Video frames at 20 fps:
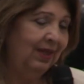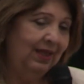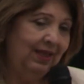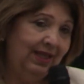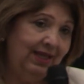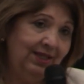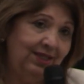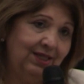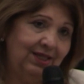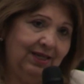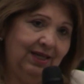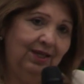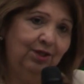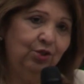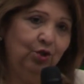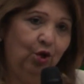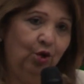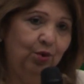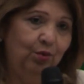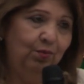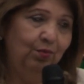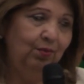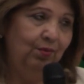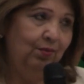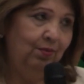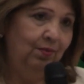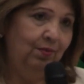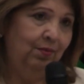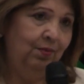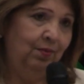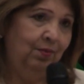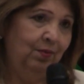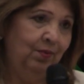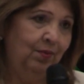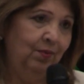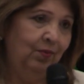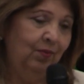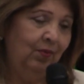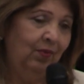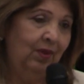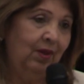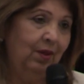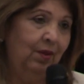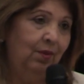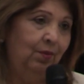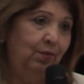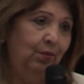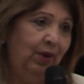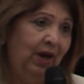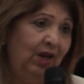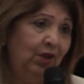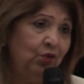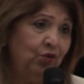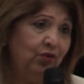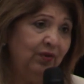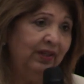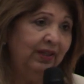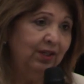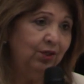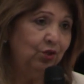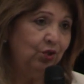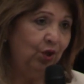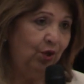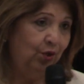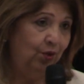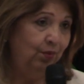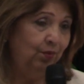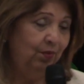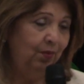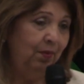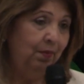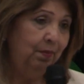This is home. Brownsville is home.